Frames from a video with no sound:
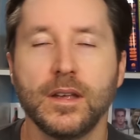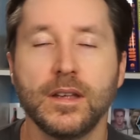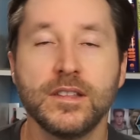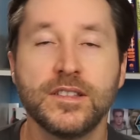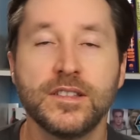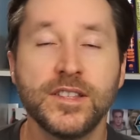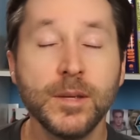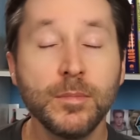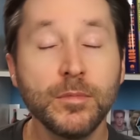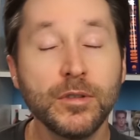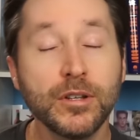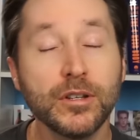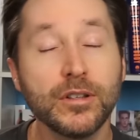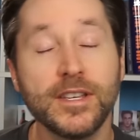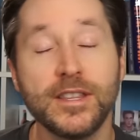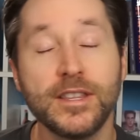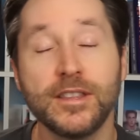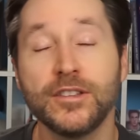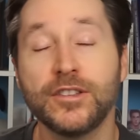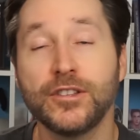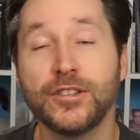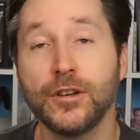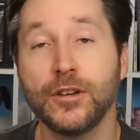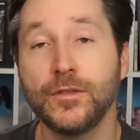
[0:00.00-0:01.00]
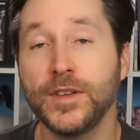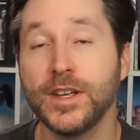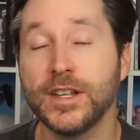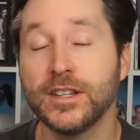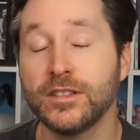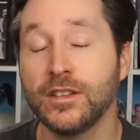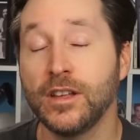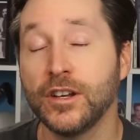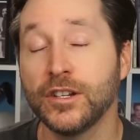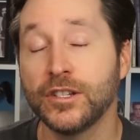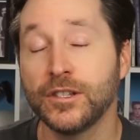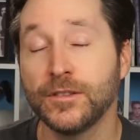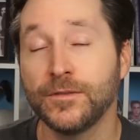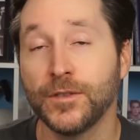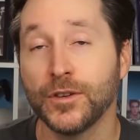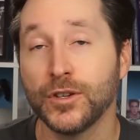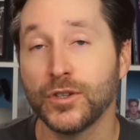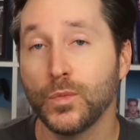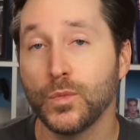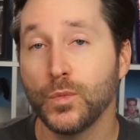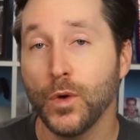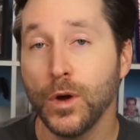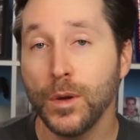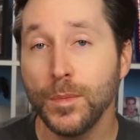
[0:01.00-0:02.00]
And similarly, the Soviets launched the
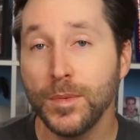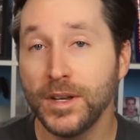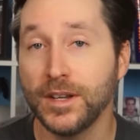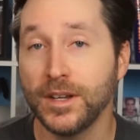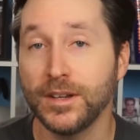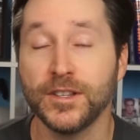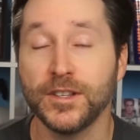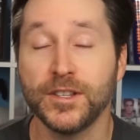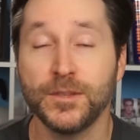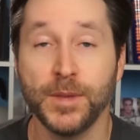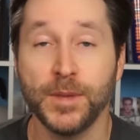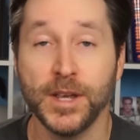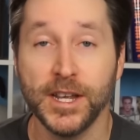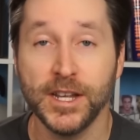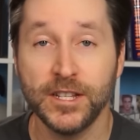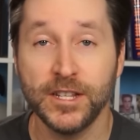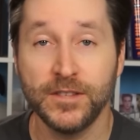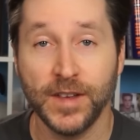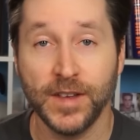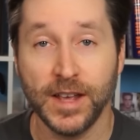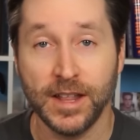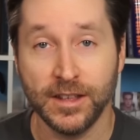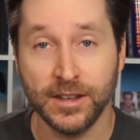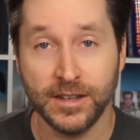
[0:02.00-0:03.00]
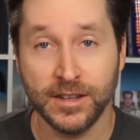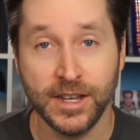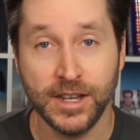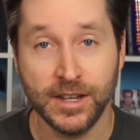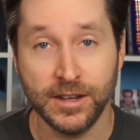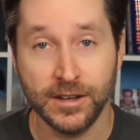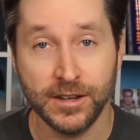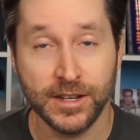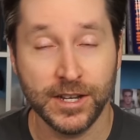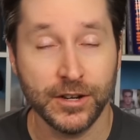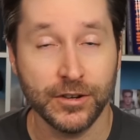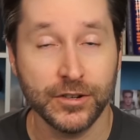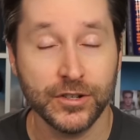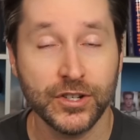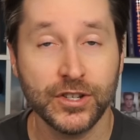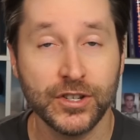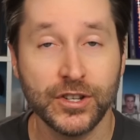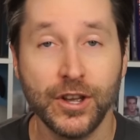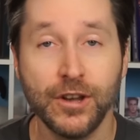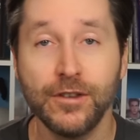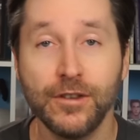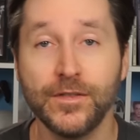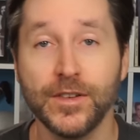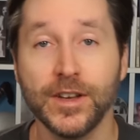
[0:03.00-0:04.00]
first woman into space, Valentina
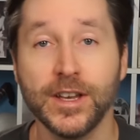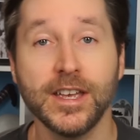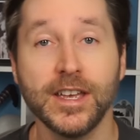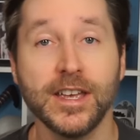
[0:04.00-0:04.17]
Tereshkova,